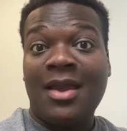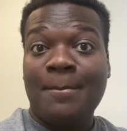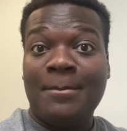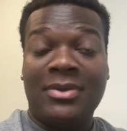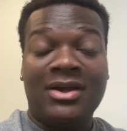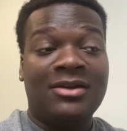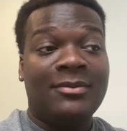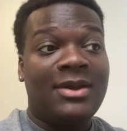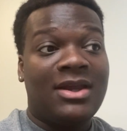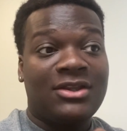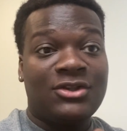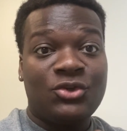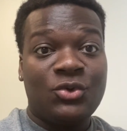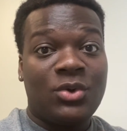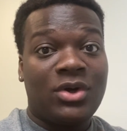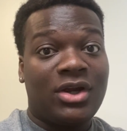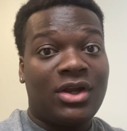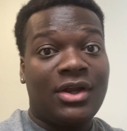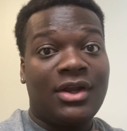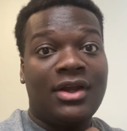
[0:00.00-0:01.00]
got me out the
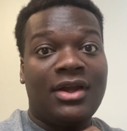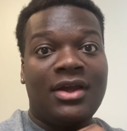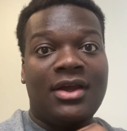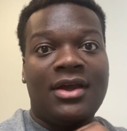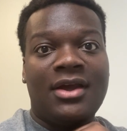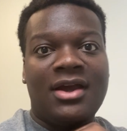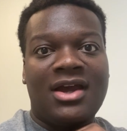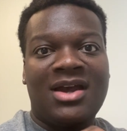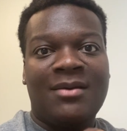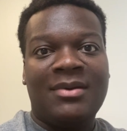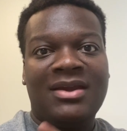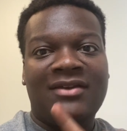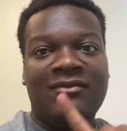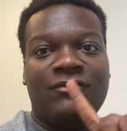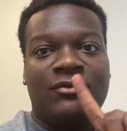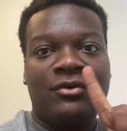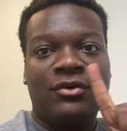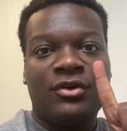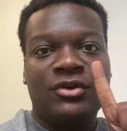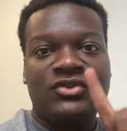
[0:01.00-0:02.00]
door. I paid
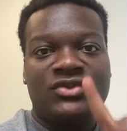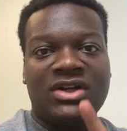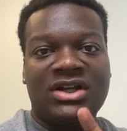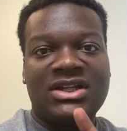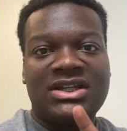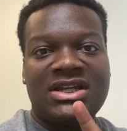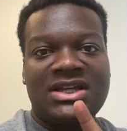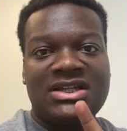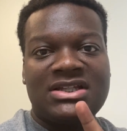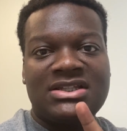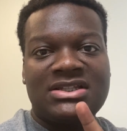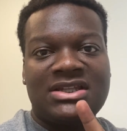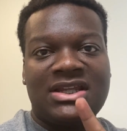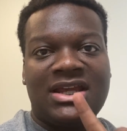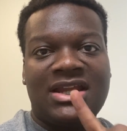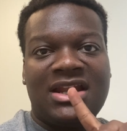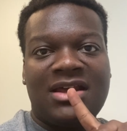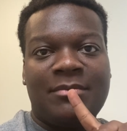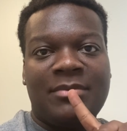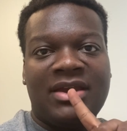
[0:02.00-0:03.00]
for a drug test,
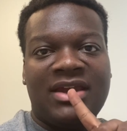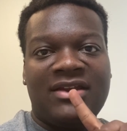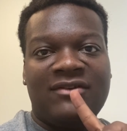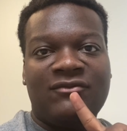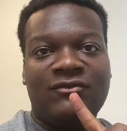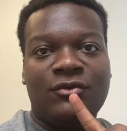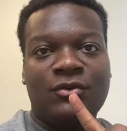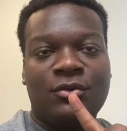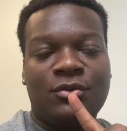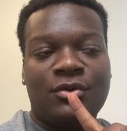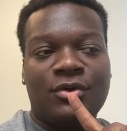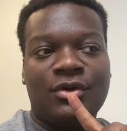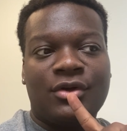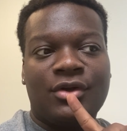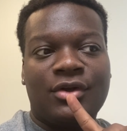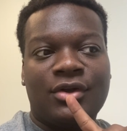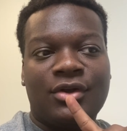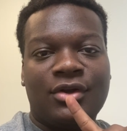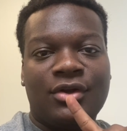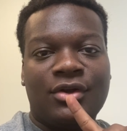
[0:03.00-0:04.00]
and I paid
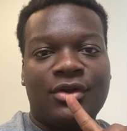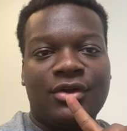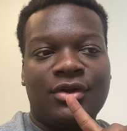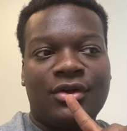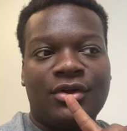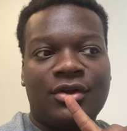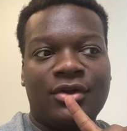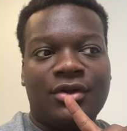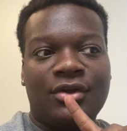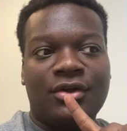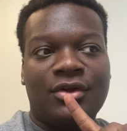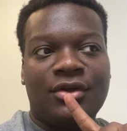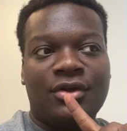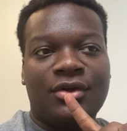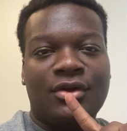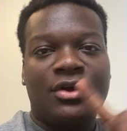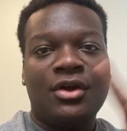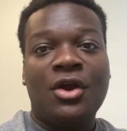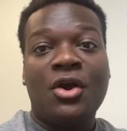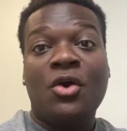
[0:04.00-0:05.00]
for
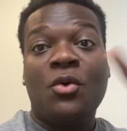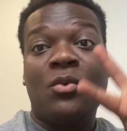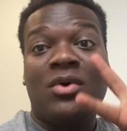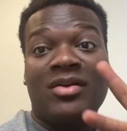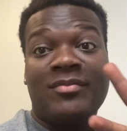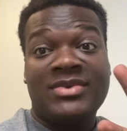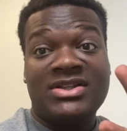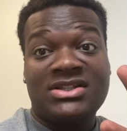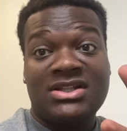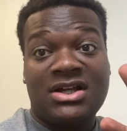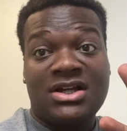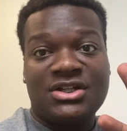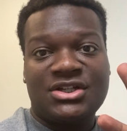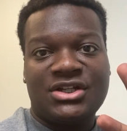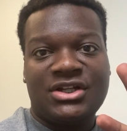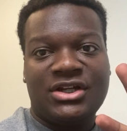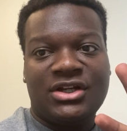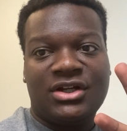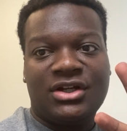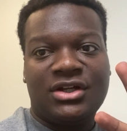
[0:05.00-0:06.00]
one massage
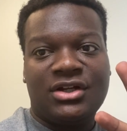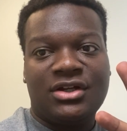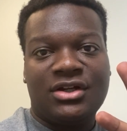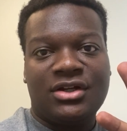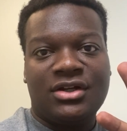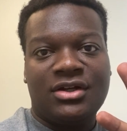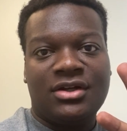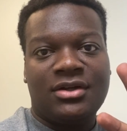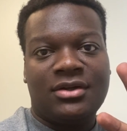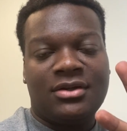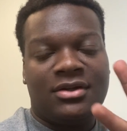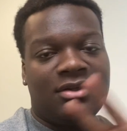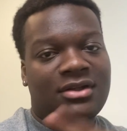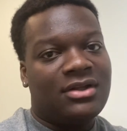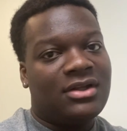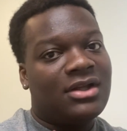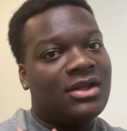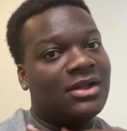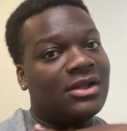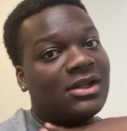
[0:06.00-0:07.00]
here.
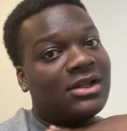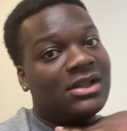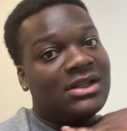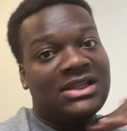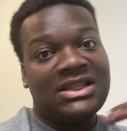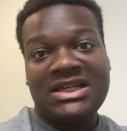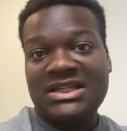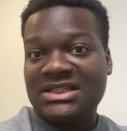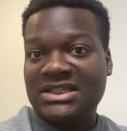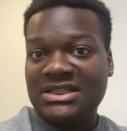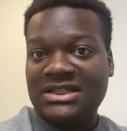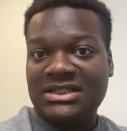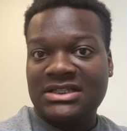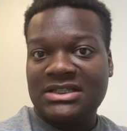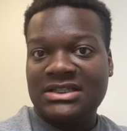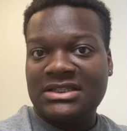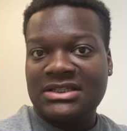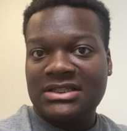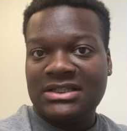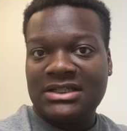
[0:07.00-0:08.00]
That's
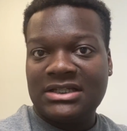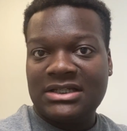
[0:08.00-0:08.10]
it.